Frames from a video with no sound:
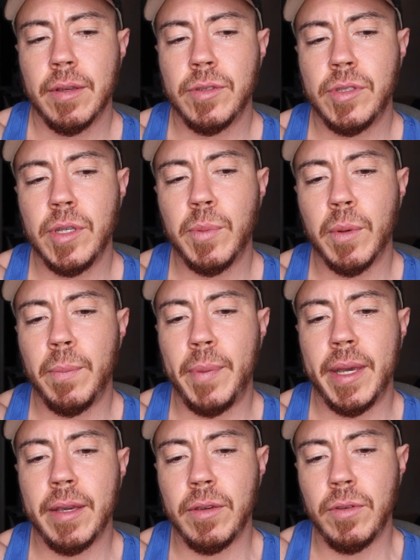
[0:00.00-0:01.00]
super
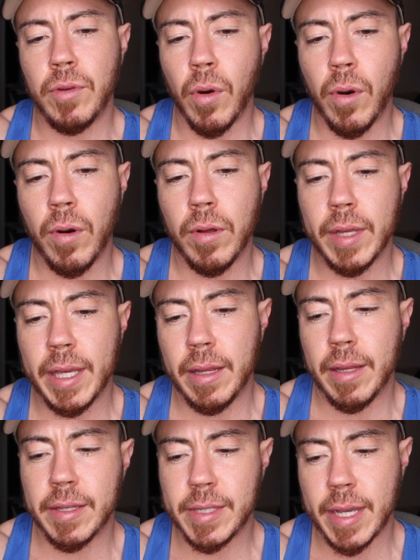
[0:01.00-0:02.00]
big goal
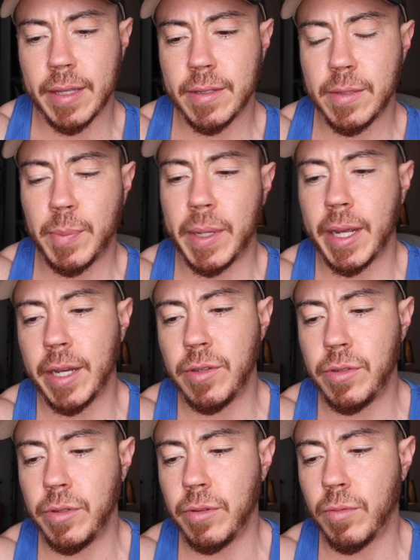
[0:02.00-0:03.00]
in the sense, but I
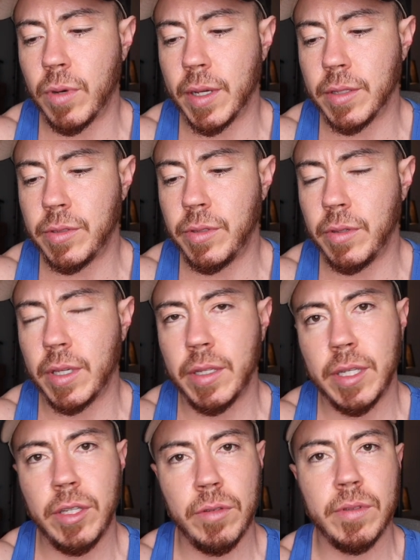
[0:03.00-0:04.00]
do want to
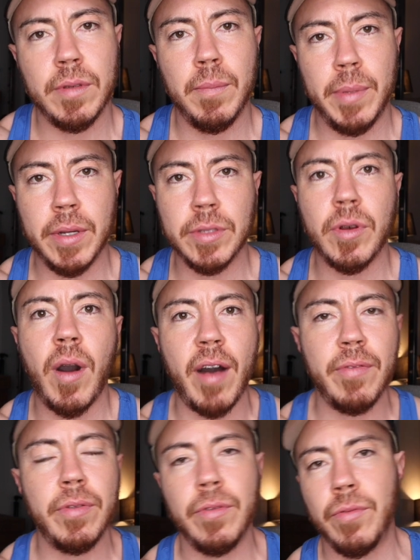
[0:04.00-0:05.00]
continue to build
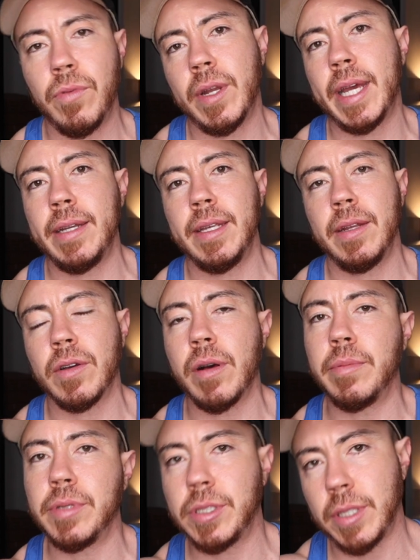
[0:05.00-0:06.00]
off of what I did
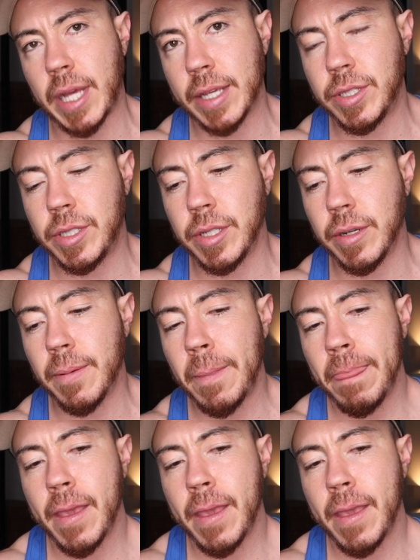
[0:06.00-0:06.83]
accomplish last year.